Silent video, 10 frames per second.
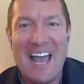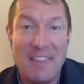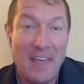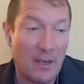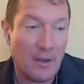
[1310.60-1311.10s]

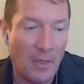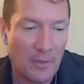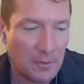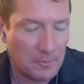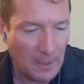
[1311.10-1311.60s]
then
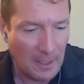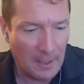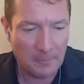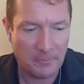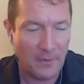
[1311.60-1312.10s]
another
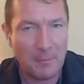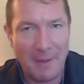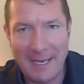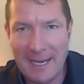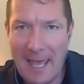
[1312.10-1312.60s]
friend of
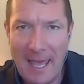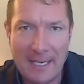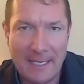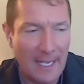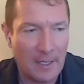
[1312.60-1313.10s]
mine, Ed,
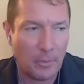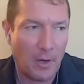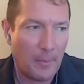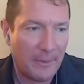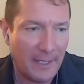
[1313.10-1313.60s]
he had a
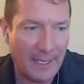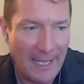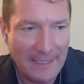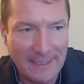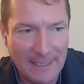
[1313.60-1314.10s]
property on
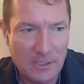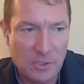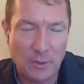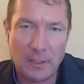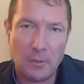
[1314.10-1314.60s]
18th Street.